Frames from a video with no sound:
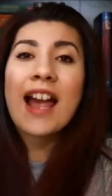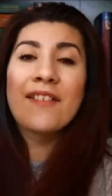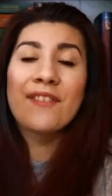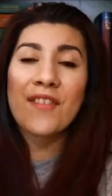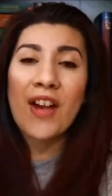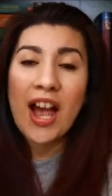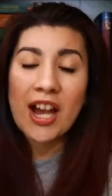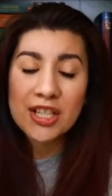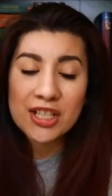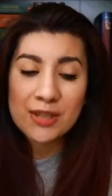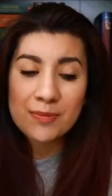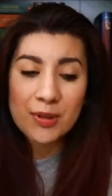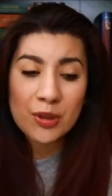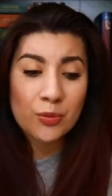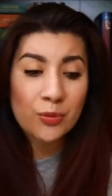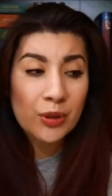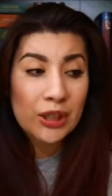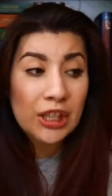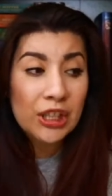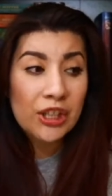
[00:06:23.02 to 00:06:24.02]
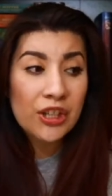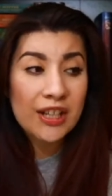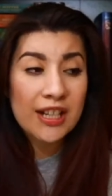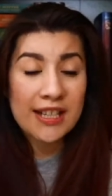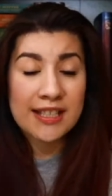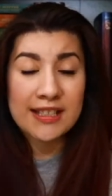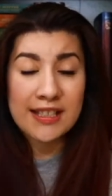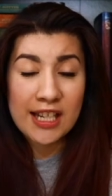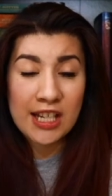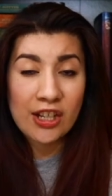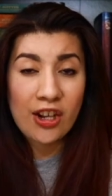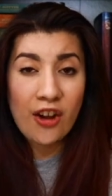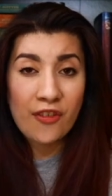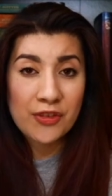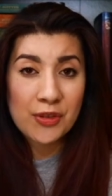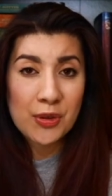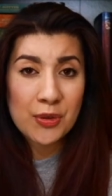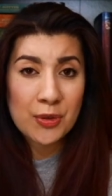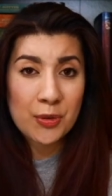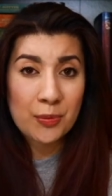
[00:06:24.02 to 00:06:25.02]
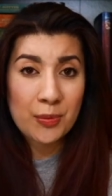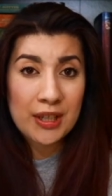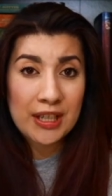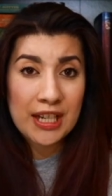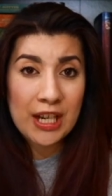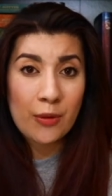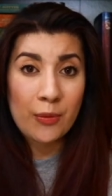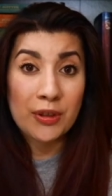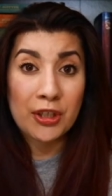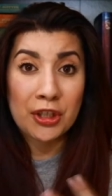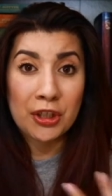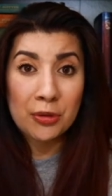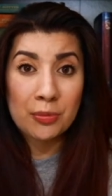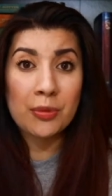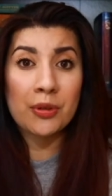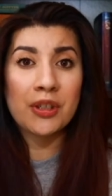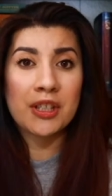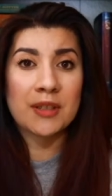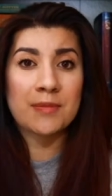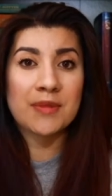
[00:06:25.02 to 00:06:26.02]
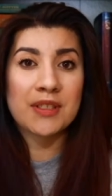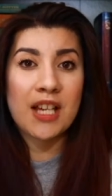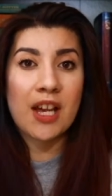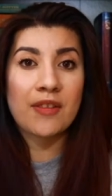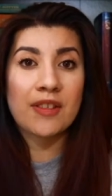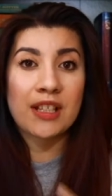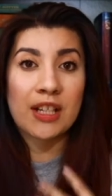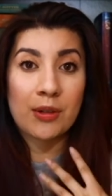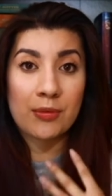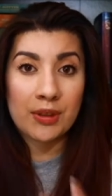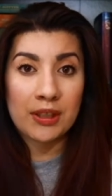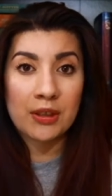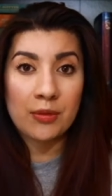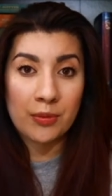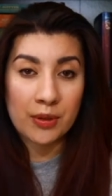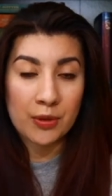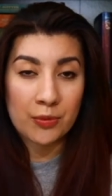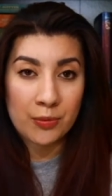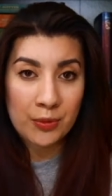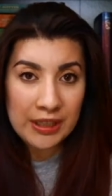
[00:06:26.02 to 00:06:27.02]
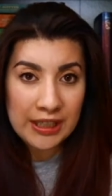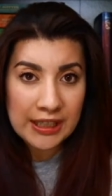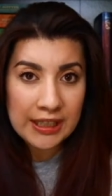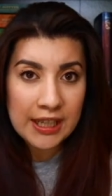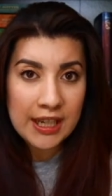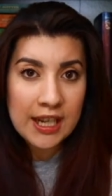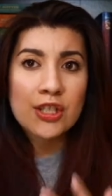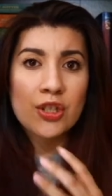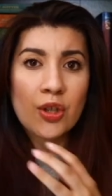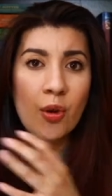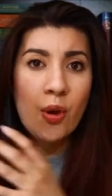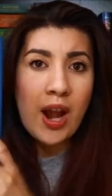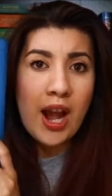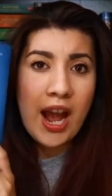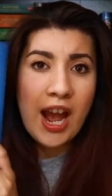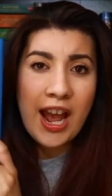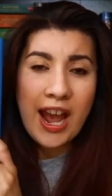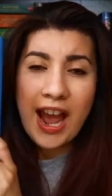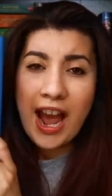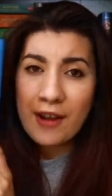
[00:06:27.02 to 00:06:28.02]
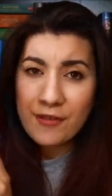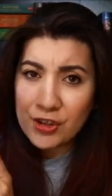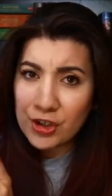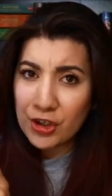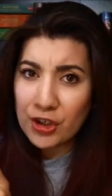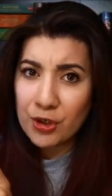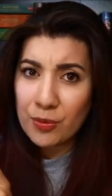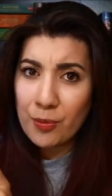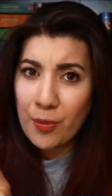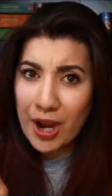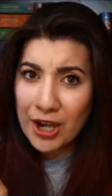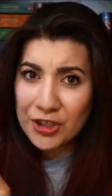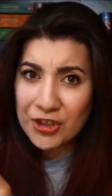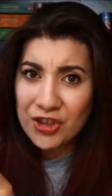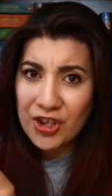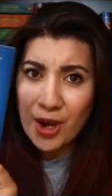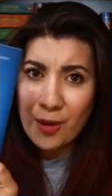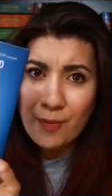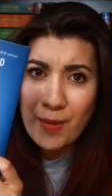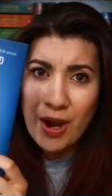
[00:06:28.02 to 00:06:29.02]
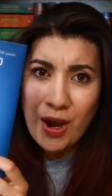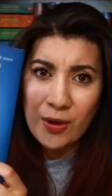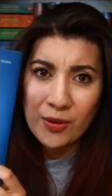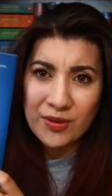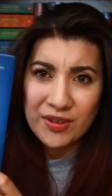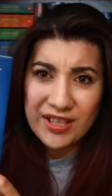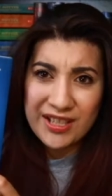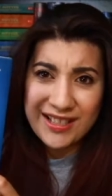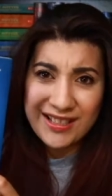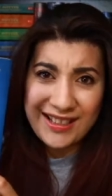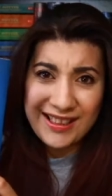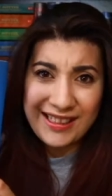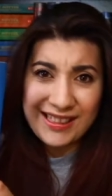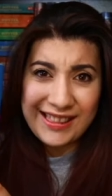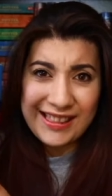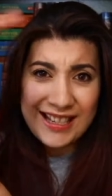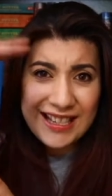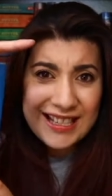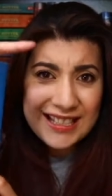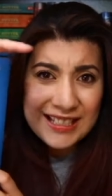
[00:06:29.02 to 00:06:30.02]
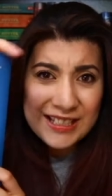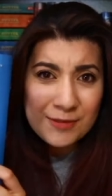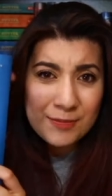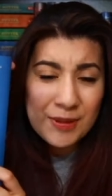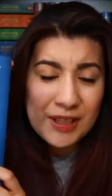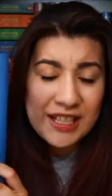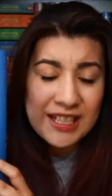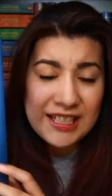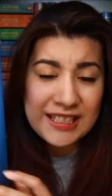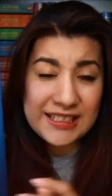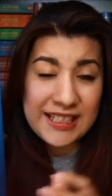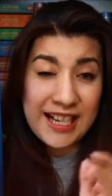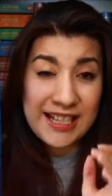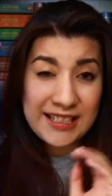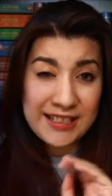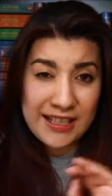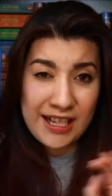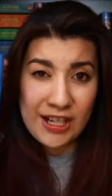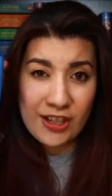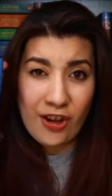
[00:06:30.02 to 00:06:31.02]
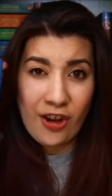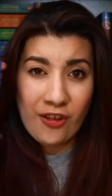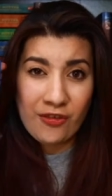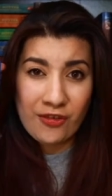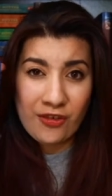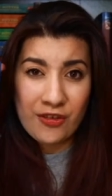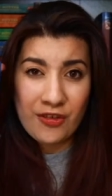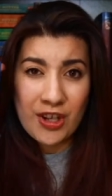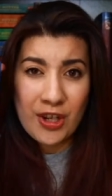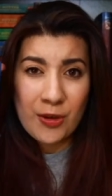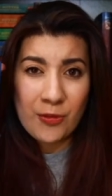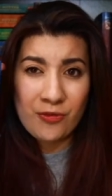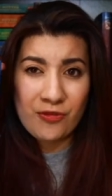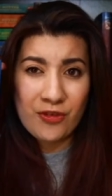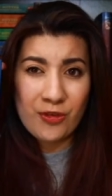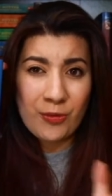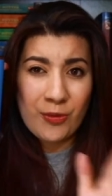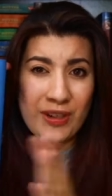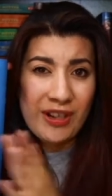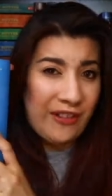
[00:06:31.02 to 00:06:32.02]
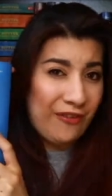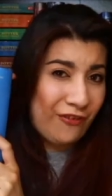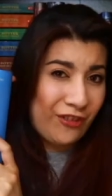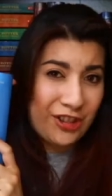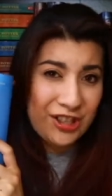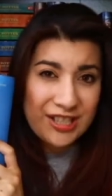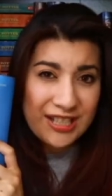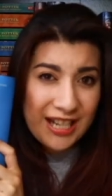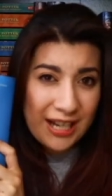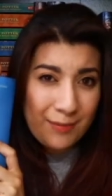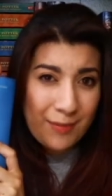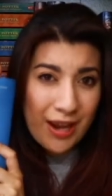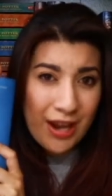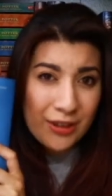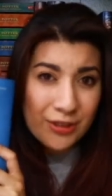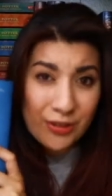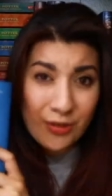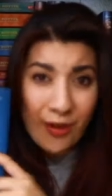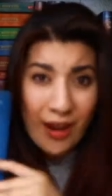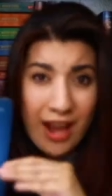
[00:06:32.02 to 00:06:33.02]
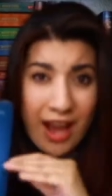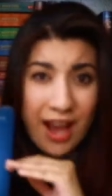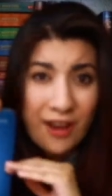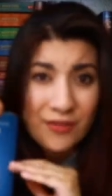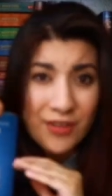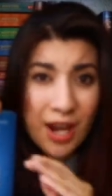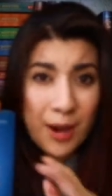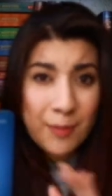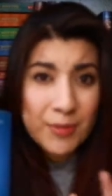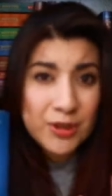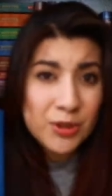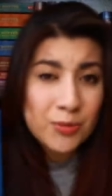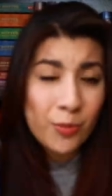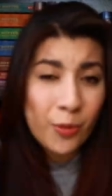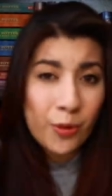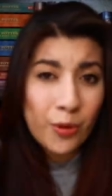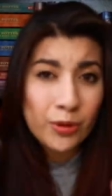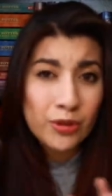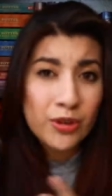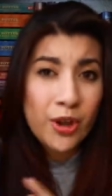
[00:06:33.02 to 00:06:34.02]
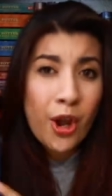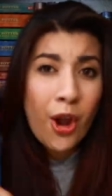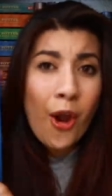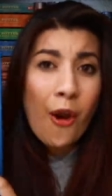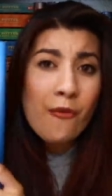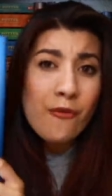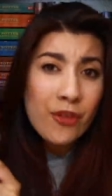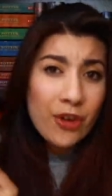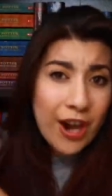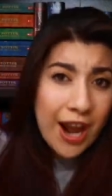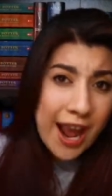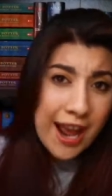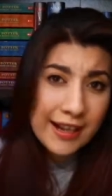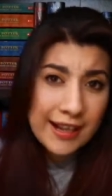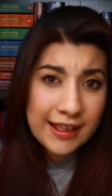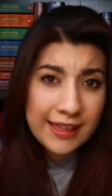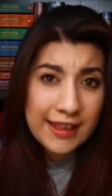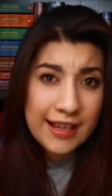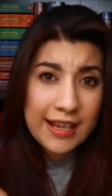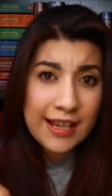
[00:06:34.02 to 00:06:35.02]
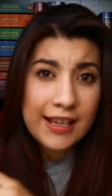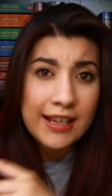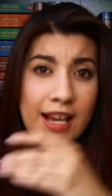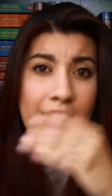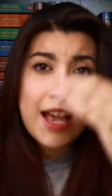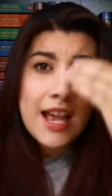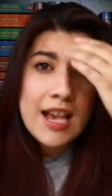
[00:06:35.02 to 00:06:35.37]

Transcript: I've actually been really good at staying off social media when a new book comes out that I really want to read, so I haven't heard much about this because I stayed off of it when it first came out, so I have not been spoiled for anything,